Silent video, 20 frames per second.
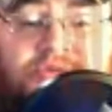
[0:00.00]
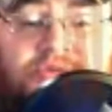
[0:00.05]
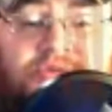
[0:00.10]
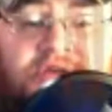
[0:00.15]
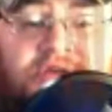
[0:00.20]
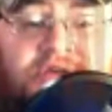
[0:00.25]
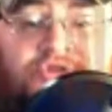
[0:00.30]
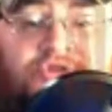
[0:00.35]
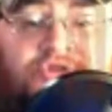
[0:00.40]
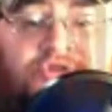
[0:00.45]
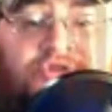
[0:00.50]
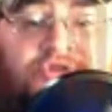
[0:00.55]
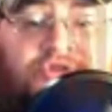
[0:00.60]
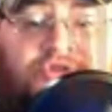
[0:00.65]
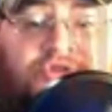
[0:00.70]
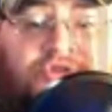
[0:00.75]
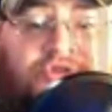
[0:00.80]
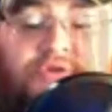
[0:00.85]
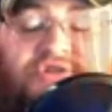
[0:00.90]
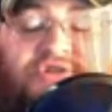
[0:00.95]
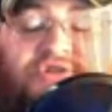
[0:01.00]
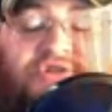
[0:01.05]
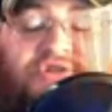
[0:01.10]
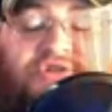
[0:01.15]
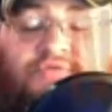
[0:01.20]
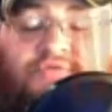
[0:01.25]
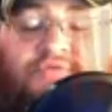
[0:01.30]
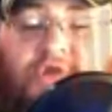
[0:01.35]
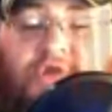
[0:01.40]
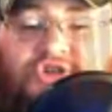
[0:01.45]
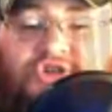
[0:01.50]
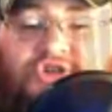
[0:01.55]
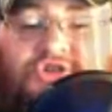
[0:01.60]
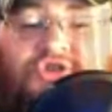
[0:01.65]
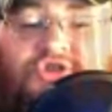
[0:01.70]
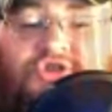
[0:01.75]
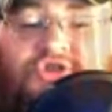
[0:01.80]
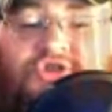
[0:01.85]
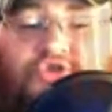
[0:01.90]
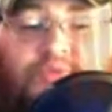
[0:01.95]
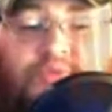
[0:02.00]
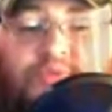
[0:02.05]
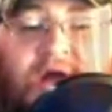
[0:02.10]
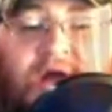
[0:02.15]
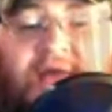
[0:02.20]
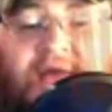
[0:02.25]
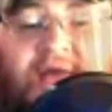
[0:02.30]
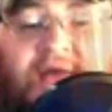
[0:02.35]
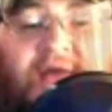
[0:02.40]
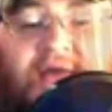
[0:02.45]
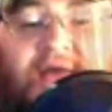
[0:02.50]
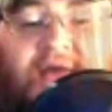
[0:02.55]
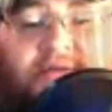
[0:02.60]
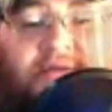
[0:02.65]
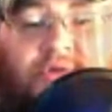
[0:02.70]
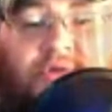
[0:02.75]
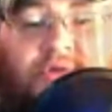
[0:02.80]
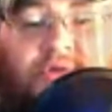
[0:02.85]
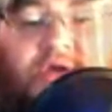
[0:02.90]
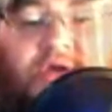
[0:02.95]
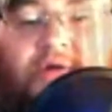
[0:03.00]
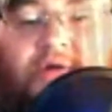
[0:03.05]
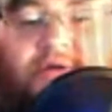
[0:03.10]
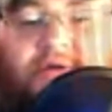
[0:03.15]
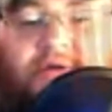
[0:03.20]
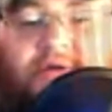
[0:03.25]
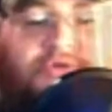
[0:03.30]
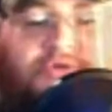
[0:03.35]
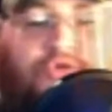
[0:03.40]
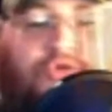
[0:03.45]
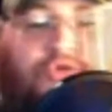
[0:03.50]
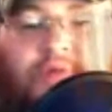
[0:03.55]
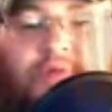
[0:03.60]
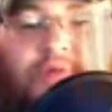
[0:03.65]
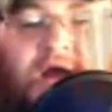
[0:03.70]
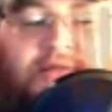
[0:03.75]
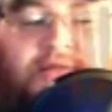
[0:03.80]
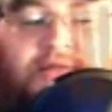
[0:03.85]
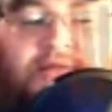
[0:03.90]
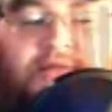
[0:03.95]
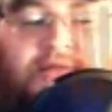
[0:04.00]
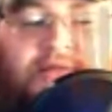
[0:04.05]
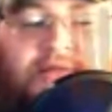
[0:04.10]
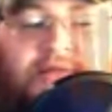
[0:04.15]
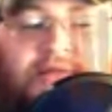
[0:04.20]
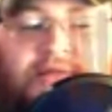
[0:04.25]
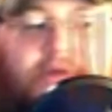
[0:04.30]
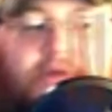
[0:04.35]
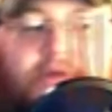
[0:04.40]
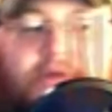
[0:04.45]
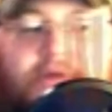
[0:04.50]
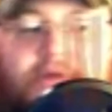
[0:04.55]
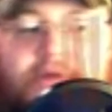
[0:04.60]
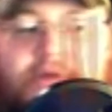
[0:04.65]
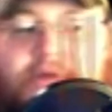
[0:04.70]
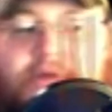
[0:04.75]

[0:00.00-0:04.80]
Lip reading: in control of this Russian super athlete, Bulgarian super athlete, whatever.